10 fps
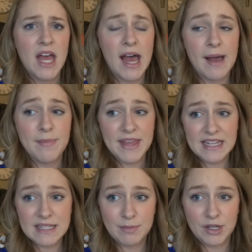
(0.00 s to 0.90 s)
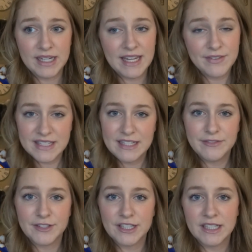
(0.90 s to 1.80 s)
um, things to put gifts
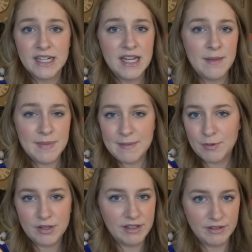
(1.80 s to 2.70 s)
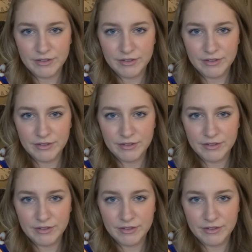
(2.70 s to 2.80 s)
in for people,